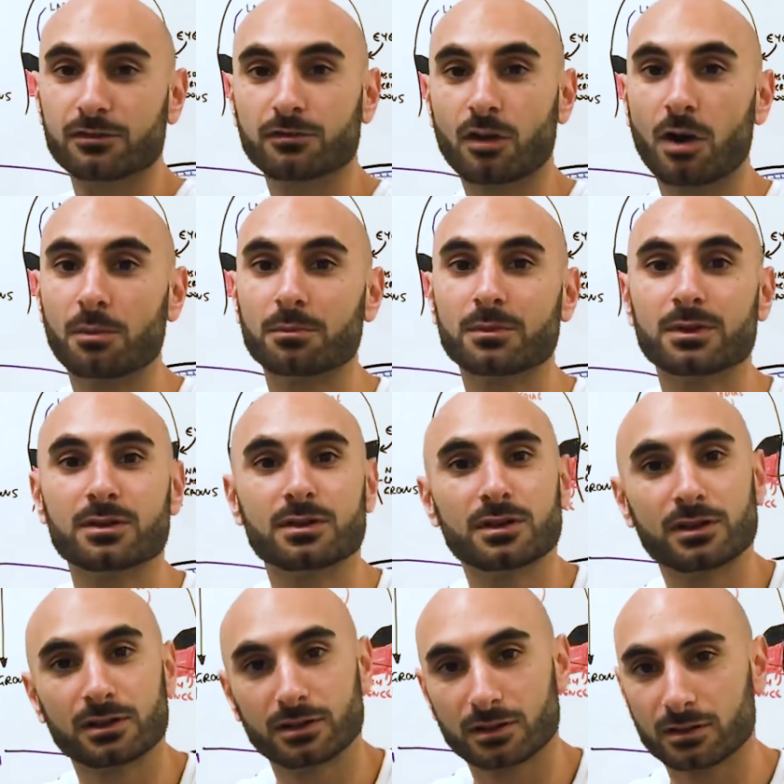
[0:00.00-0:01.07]
from
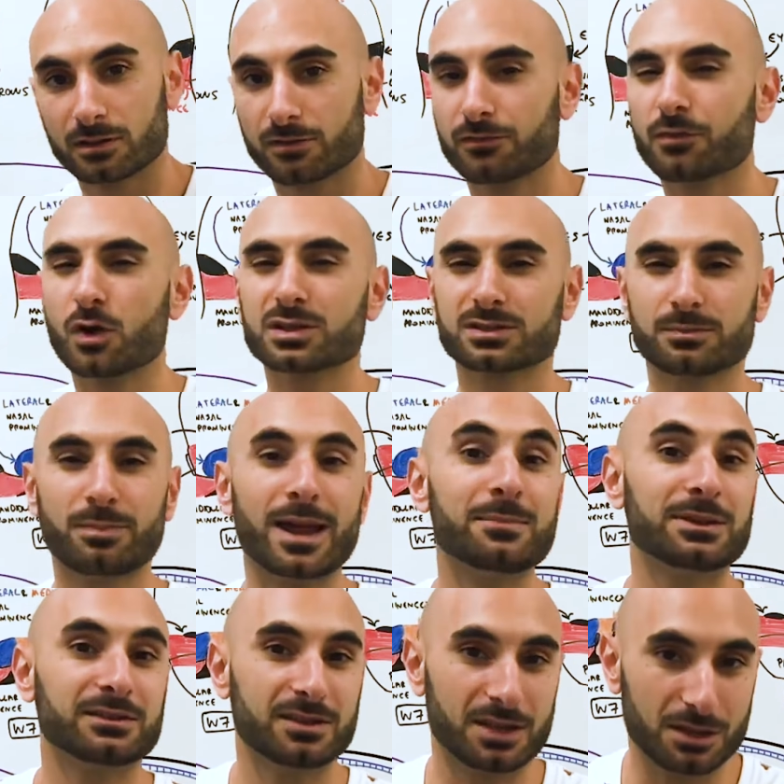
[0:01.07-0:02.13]
the first
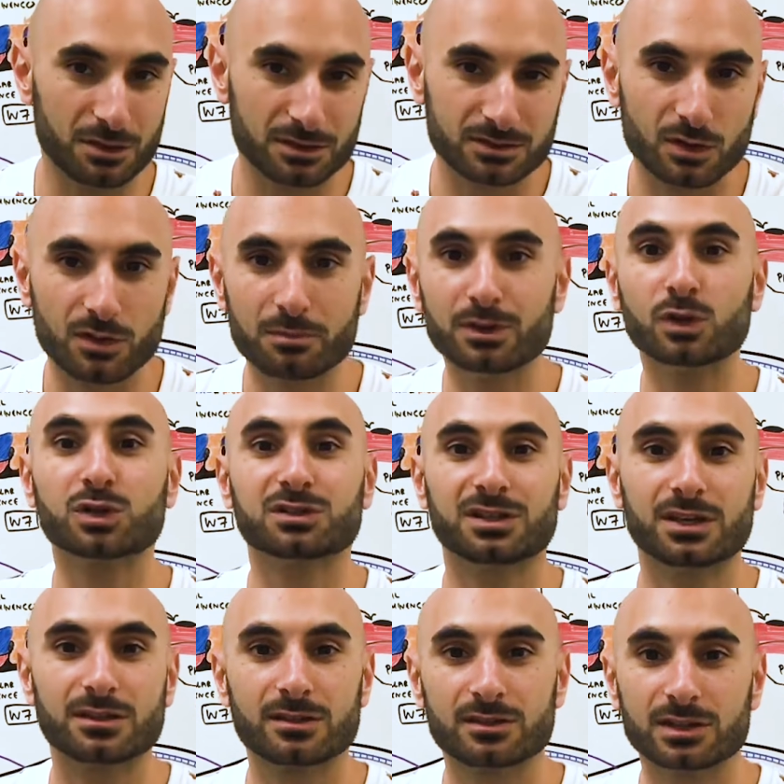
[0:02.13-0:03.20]
baby teeth, so the milk
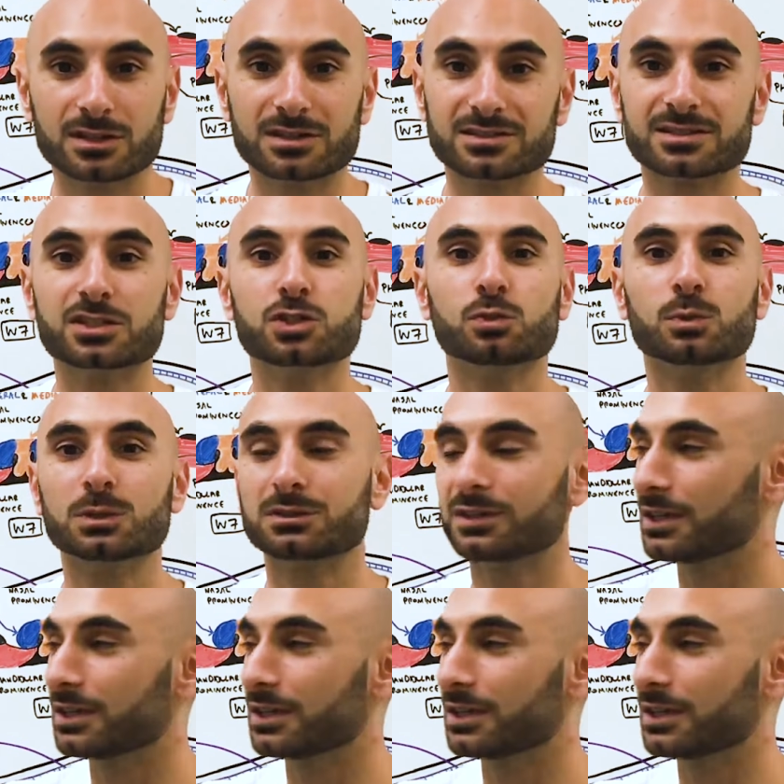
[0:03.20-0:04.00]
teeth, the decidual